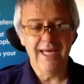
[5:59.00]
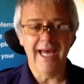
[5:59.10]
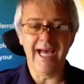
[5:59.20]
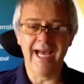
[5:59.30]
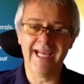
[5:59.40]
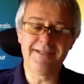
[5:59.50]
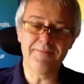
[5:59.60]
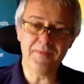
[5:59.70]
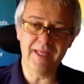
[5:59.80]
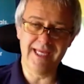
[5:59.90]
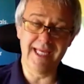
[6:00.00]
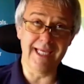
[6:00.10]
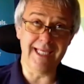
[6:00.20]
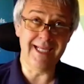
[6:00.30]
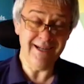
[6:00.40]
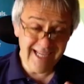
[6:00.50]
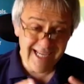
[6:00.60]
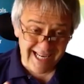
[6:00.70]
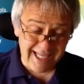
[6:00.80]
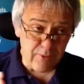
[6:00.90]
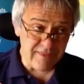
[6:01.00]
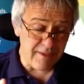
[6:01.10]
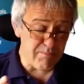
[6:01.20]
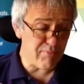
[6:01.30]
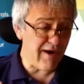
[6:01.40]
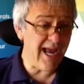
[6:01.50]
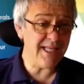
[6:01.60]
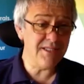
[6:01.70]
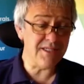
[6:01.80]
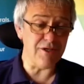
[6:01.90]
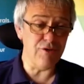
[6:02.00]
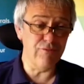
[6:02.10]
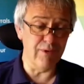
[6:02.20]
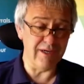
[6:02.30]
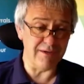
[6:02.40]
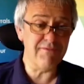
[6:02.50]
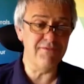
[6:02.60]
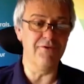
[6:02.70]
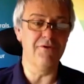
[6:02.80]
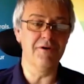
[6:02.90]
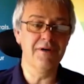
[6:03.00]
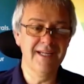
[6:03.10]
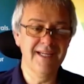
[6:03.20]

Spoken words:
And clearly, with the brands that you've worked for